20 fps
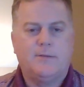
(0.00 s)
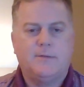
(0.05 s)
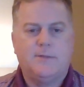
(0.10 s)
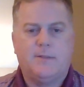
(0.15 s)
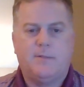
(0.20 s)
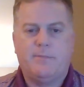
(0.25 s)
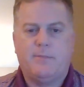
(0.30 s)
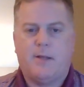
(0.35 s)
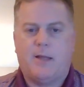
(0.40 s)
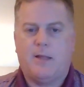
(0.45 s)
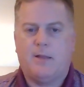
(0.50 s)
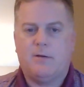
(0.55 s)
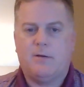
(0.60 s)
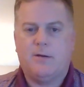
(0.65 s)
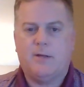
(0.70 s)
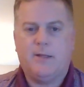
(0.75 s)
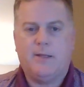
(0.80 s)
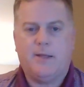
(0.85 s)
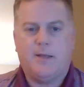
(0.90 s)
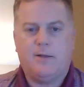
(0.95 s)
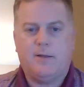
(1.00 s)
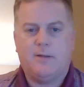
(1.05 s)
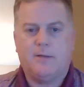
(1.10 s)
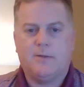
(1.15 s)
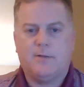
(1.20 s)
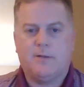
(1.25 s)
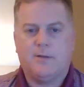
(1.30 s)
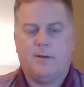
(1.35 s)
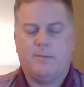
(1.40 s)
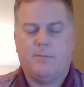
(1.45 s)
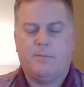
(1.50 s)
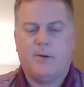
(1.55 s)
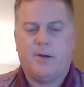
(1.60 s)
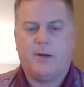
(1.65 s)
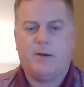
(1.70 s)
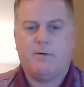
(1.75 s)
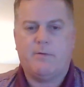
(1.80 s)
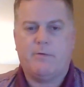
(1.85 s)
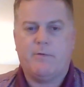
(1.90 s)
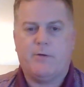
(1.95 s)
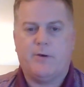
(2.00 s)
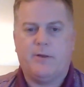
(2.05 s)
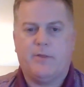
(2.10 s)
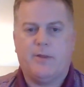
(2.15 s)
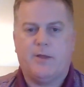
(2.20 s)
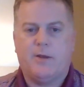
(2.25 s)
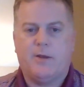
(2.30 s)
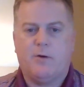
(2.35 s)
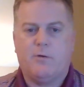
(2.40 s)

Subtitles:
Didn't bother to yell at the umpires or anything